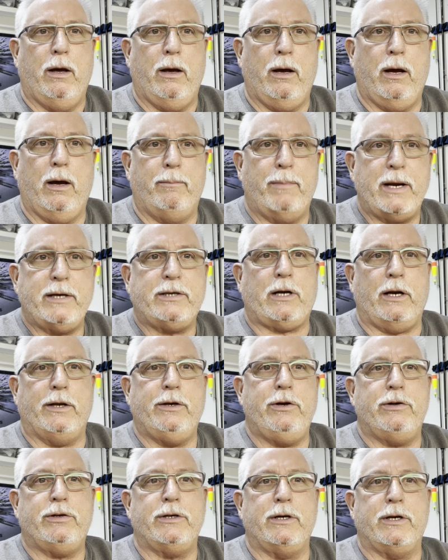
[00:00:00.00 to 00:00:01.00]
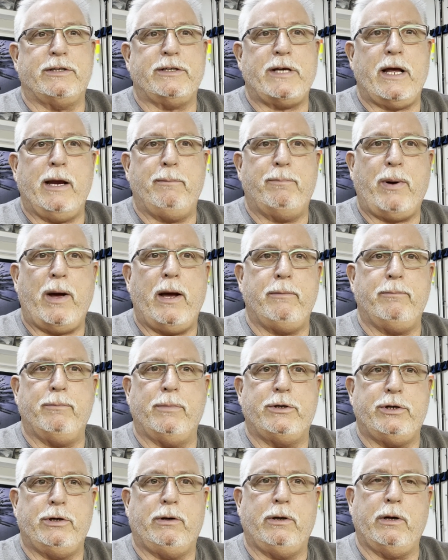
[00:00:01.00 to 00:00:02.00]
basically using the same paint,
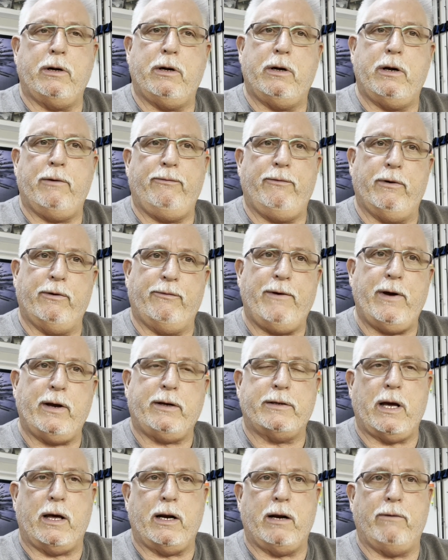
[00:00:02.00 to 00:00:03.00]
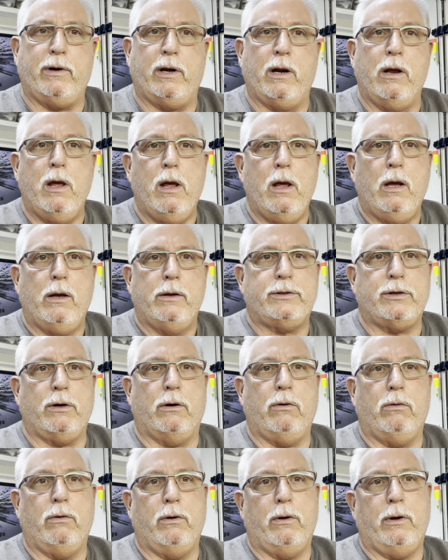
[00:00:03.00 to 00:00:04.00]
but you get a different effect out of it.
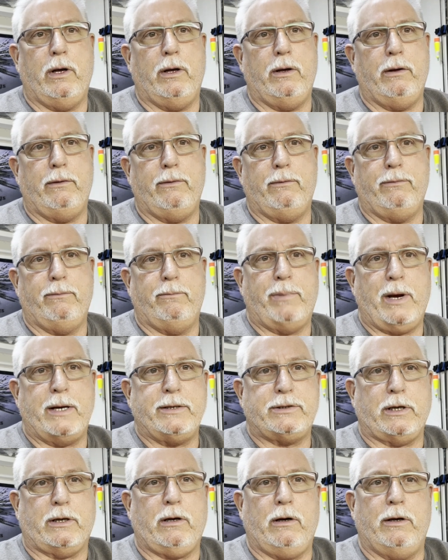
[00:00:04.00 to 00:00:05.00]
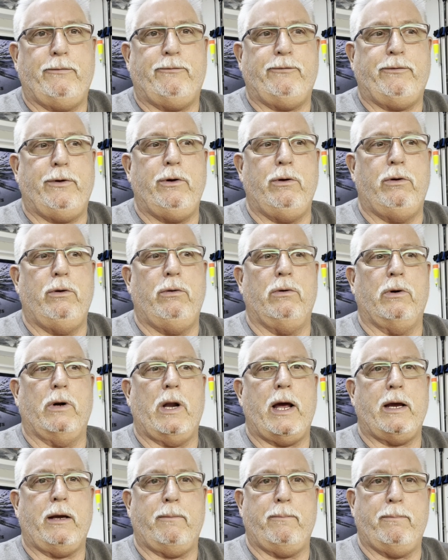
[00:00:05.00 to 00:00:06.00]
So basically if you
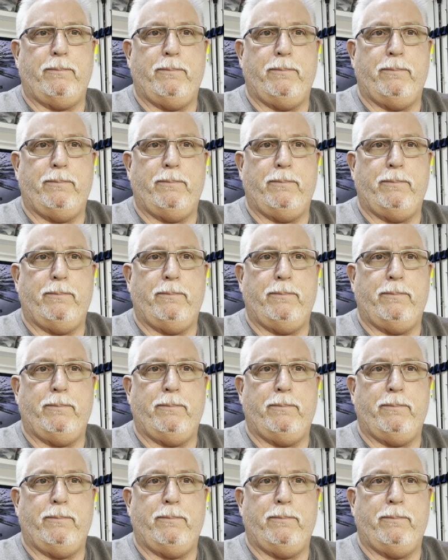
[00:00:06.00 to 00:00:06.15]
like